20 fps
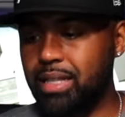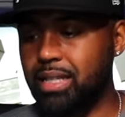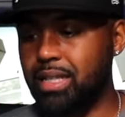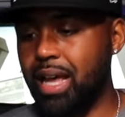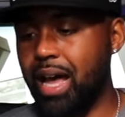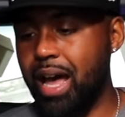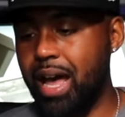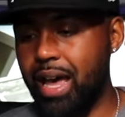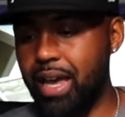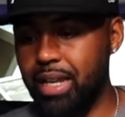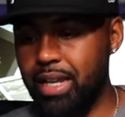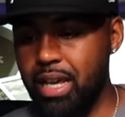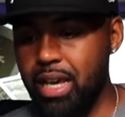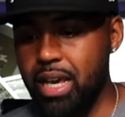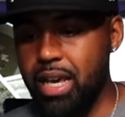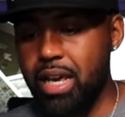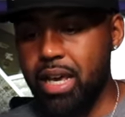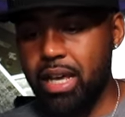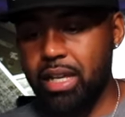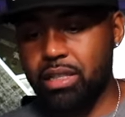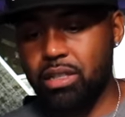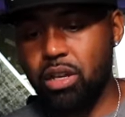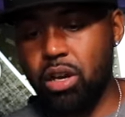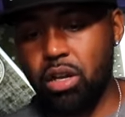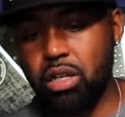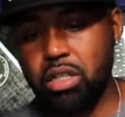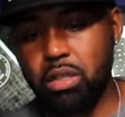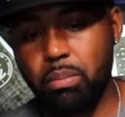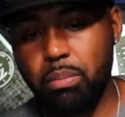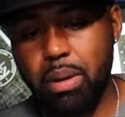side, it
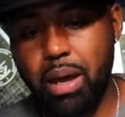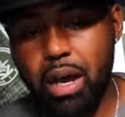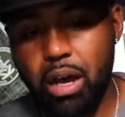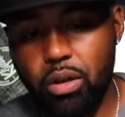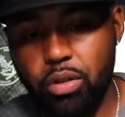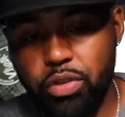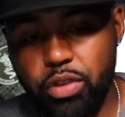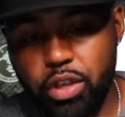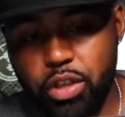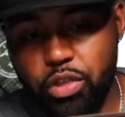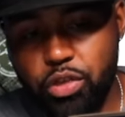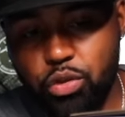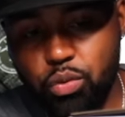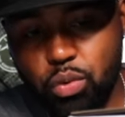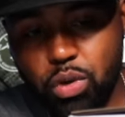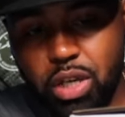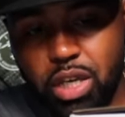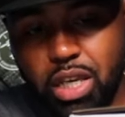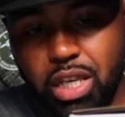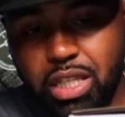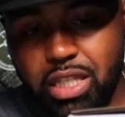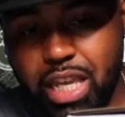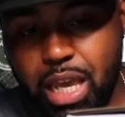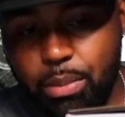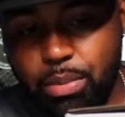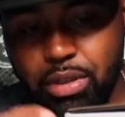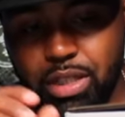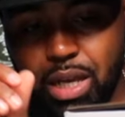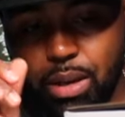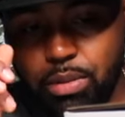talks about the three
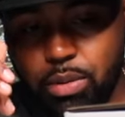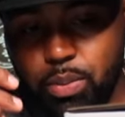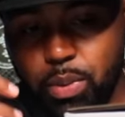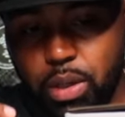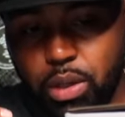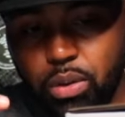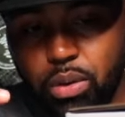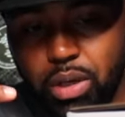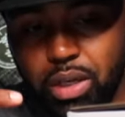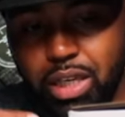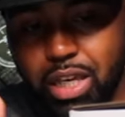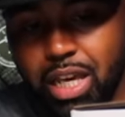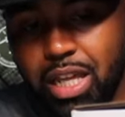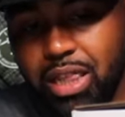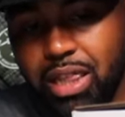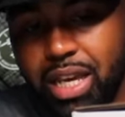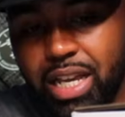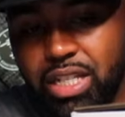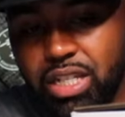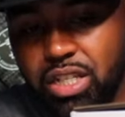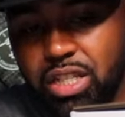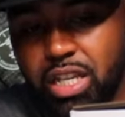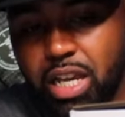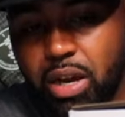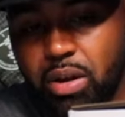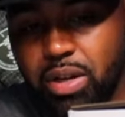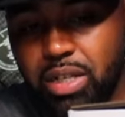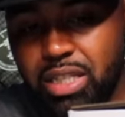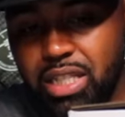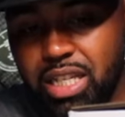tabletop speaker. Again,
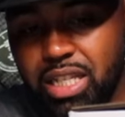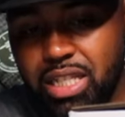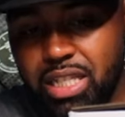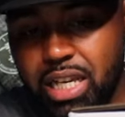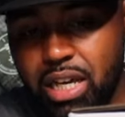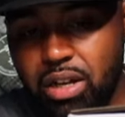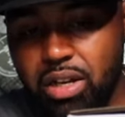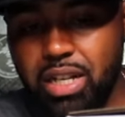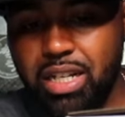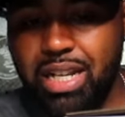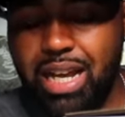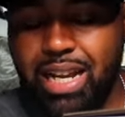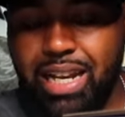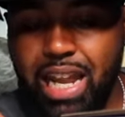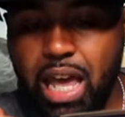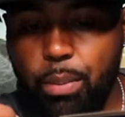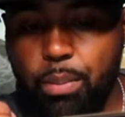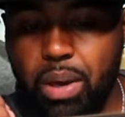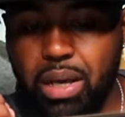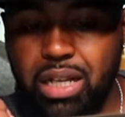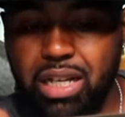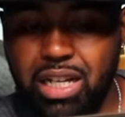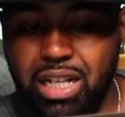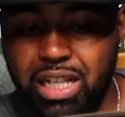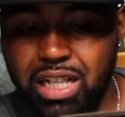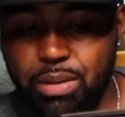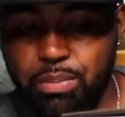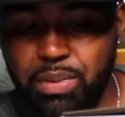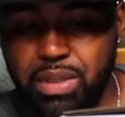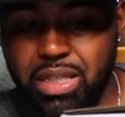legendary, detailed, and dynamic
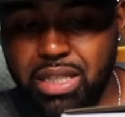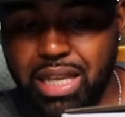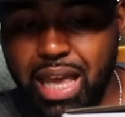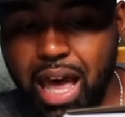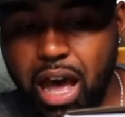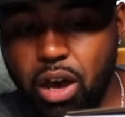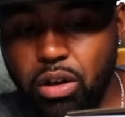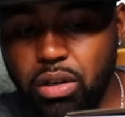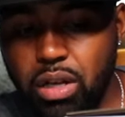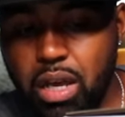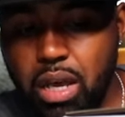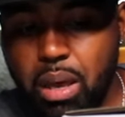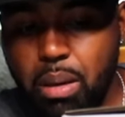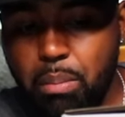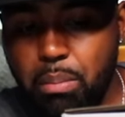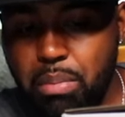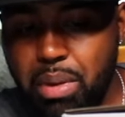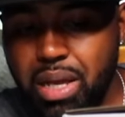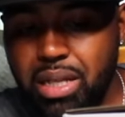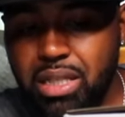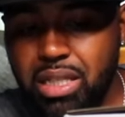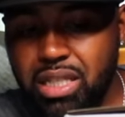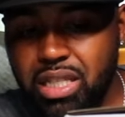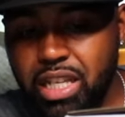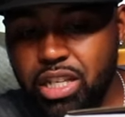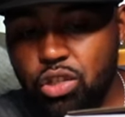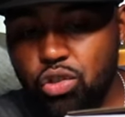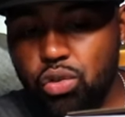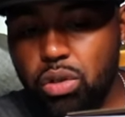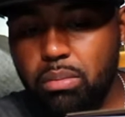Klipsch sound,
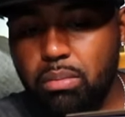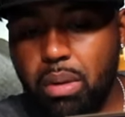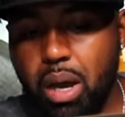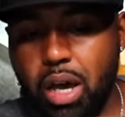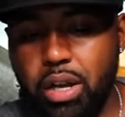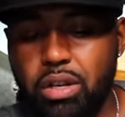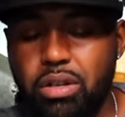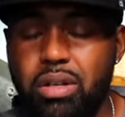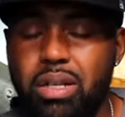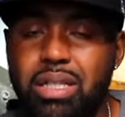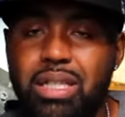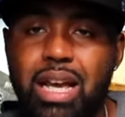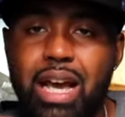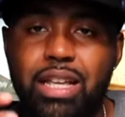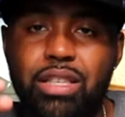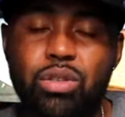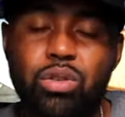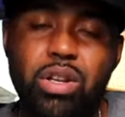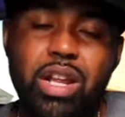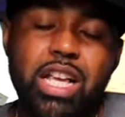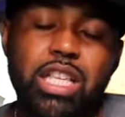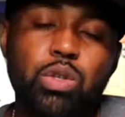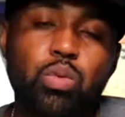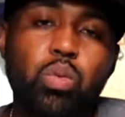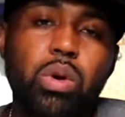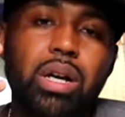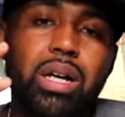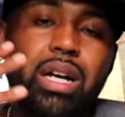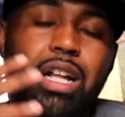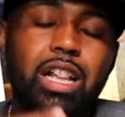mid-century modern design. So that's
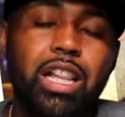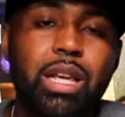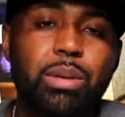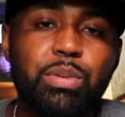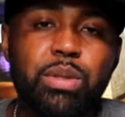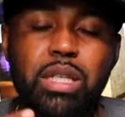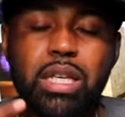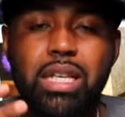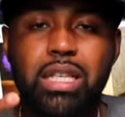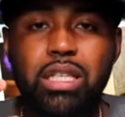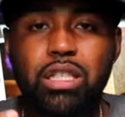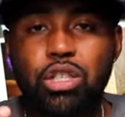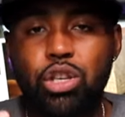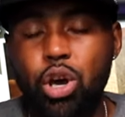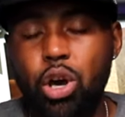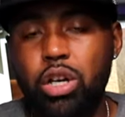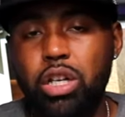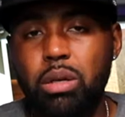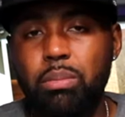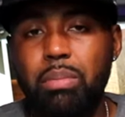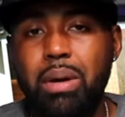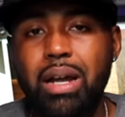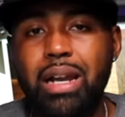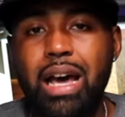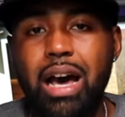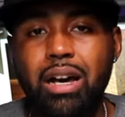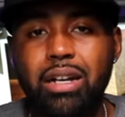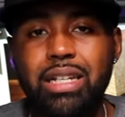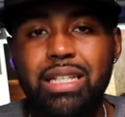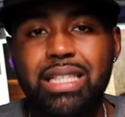what Klipsch is talking about,
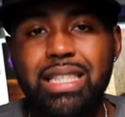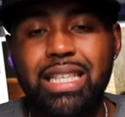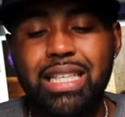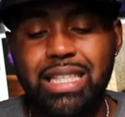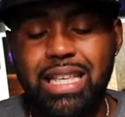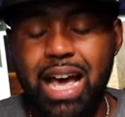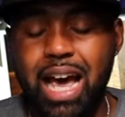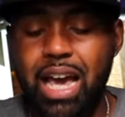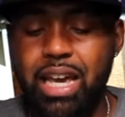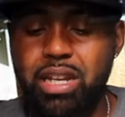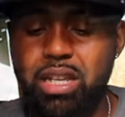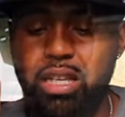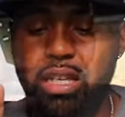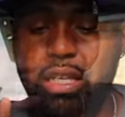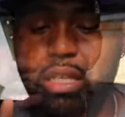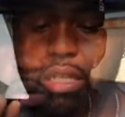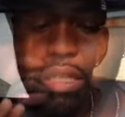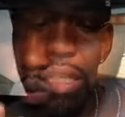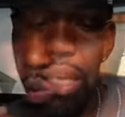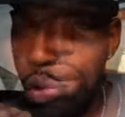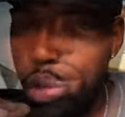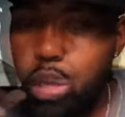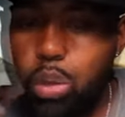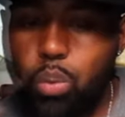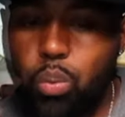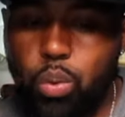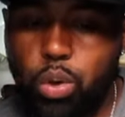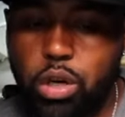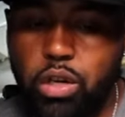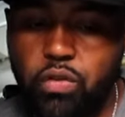how this design is. Real
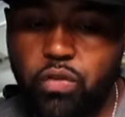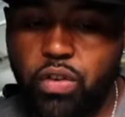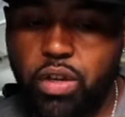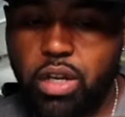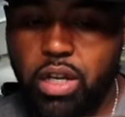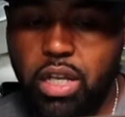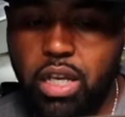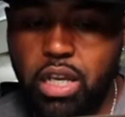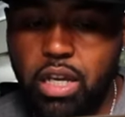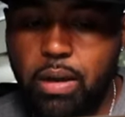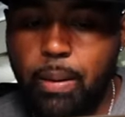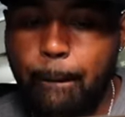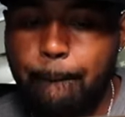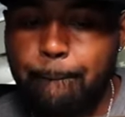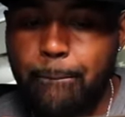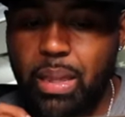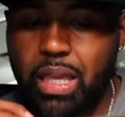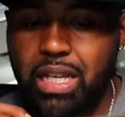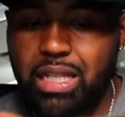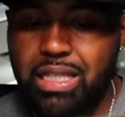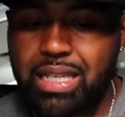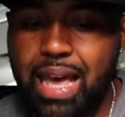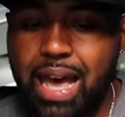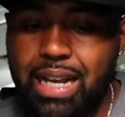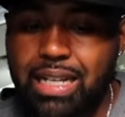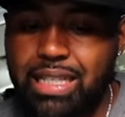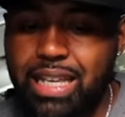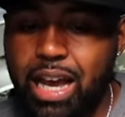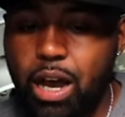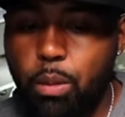wood veneer and
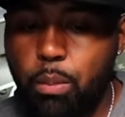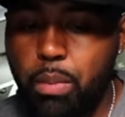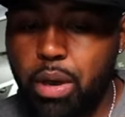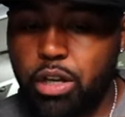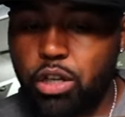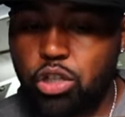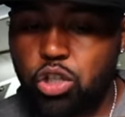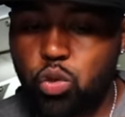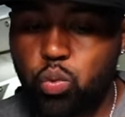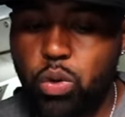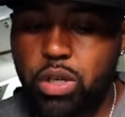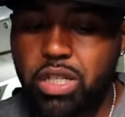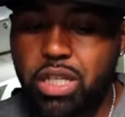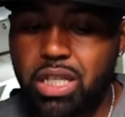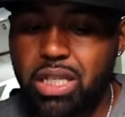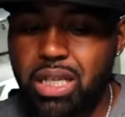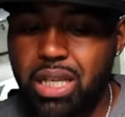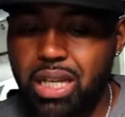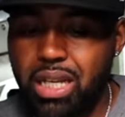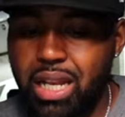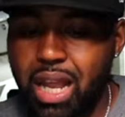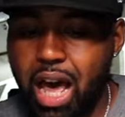tactile metal switches and